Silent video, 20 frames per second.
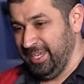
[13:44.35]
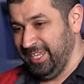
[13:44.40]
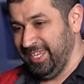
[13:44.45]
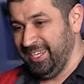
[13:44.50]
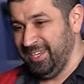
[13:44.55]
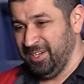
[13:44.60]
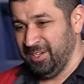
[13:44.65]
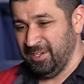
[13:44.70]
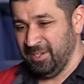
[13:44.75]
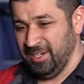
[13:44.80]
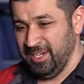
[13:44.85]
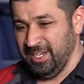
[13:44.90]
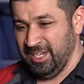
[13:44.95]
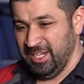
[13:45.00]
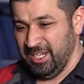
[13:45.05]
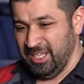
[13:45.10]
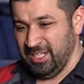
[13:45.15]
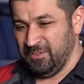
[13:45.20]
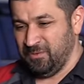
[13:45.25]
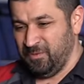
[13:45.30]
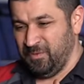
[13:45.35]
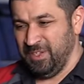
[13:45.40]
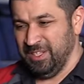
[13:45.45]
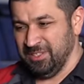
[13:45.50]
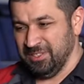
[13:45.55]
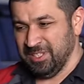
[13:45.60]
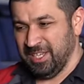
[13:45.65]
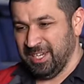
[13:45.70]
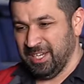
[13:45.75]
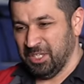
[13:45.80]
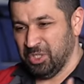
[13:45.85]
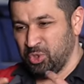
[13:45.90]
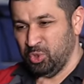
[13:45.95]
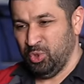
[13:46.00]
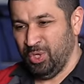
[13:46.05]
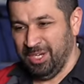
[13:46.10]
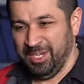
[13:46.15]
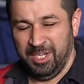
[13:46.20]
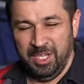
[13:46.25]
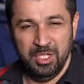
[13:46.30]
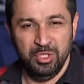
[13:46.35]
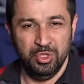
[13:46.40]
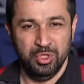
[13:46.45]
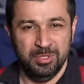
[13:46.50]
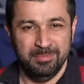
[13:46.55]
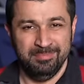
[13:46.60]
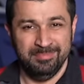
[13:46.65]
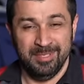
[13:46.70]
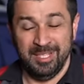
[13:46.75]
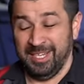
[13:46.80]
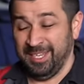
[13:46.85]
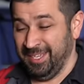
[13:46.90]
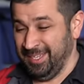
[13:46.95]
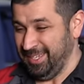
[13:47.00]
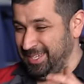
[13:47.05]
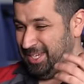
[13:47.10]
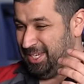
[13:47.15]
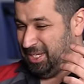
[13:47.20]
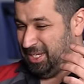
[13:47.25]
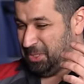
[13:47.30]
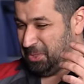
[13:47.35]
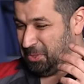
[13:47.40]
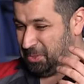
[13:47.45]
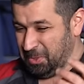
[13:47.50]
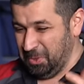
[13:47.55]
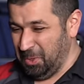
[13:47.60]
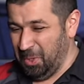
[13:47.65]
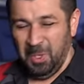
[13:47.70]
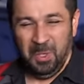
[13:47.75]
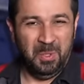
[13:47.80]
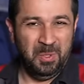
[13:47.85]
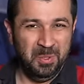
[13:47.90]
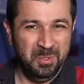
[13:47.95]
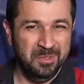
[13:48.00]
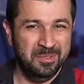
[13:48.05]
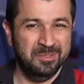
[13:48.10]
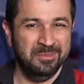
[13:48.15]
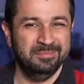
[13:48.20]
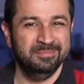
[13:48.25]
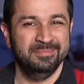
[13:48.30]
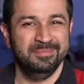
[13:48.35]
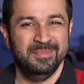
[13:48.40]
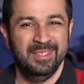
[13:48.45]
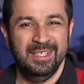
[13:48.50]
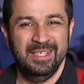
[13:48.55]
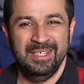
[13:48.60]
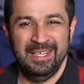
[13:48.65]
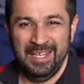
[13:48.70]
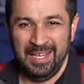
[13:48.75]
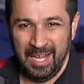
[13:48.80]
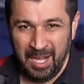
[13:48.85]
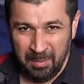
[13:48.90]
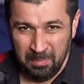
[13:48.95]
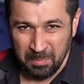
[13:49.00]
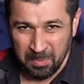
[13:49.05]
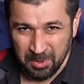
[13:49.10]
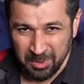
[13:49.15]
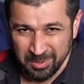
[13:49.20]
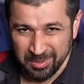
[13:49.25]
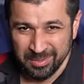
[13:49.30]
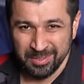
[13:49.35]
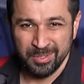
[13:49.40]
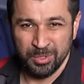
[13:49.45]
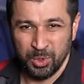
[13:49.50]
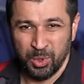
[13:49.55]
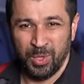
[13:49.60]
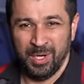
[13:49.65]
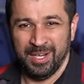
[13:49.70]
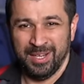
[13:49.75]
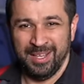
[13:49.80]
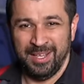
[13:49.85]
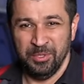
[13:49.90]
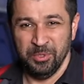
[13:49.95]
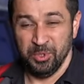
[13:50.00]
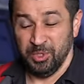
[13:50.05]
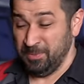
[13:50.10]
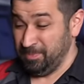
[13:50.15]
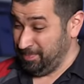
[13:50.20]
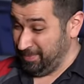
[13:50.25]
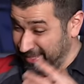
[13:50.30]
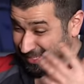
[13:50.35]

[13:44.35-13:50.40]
Here, it feels like a truck engine, like a good old, humble truck engine.